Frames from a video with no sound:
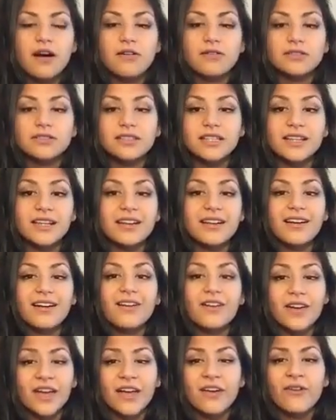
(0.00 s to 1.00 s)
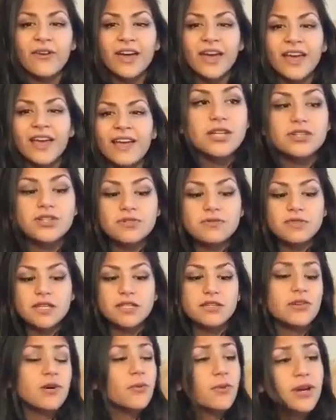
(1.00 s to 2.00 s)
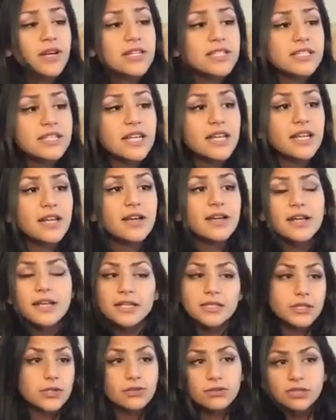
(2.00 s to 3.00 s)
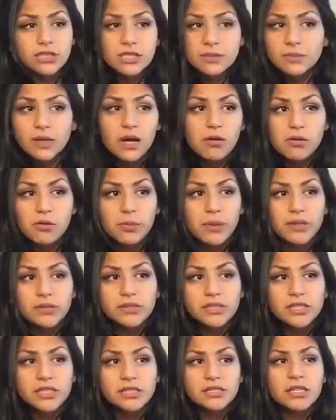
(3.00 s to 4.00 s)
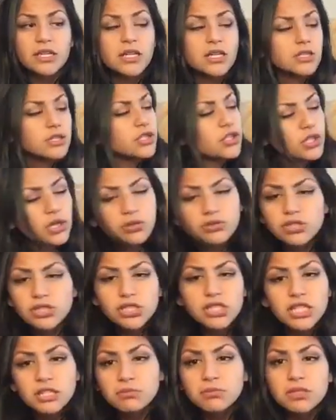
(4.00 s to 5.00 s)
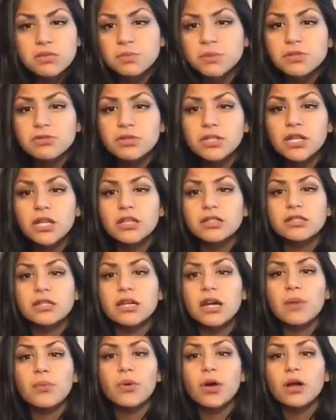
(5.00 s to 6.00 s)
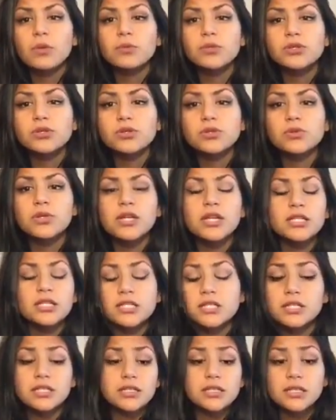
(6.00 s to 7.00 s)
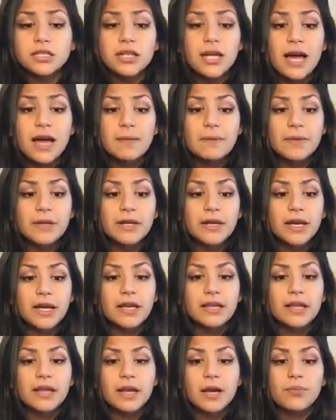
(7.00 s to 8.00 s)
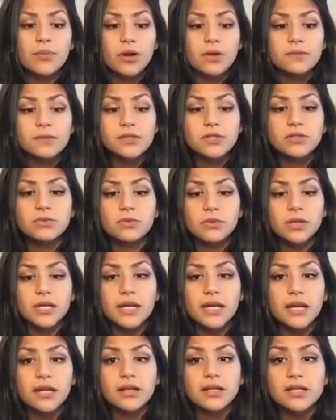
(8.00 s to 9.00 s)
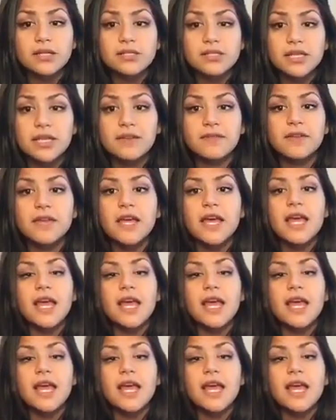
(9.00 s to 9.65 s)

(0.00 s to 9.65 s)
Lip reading: I was like, okay. She was like, don't worry, Zenayda, don't tell mom about this, you know, just keep this between us. Like, I promise you this isn't gonna happen again. Like, I promise you we'll get out of here safe.